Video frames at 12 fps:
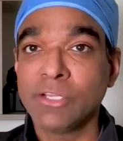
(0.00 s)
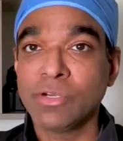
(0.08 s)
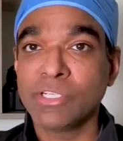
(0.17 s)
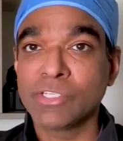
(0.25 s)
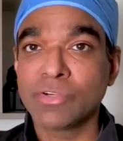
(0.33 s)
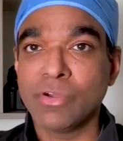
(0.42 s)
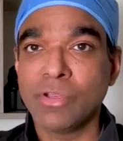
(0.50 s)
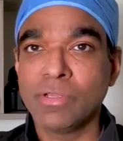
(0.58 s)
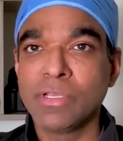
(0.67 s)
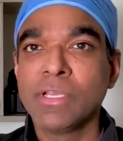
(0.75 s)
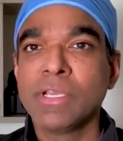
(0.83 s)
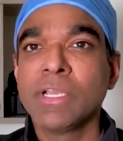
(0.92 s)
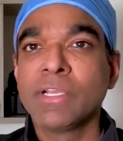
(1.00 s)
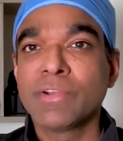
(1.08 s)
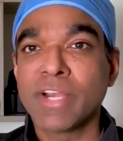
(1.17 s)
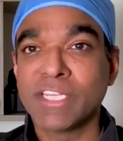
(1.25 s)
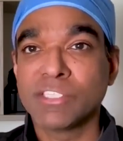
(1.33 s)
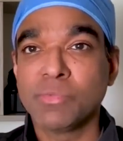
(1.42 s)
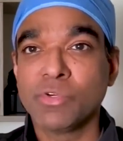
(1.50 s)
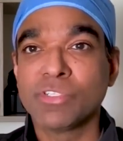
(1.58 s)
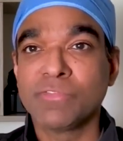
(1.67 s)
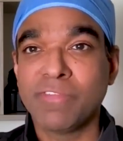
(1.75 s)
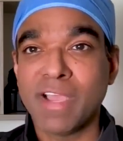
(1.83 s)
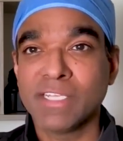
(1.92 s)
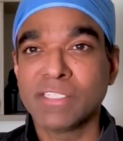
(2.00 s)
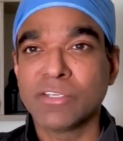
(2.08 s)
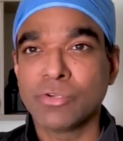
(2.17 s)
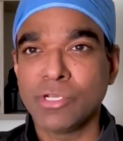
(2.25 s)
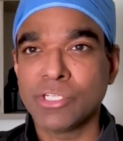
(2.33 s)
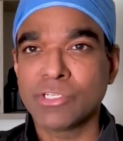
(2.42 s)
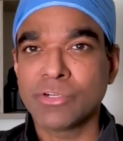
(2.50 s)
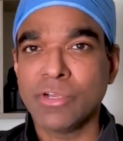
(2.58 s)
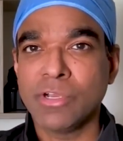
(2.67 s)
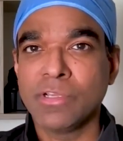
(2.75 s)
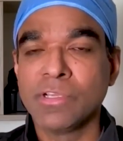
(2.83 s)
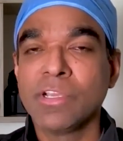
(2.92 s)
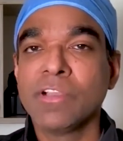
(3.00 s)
cholesterol transports fats and cholesterol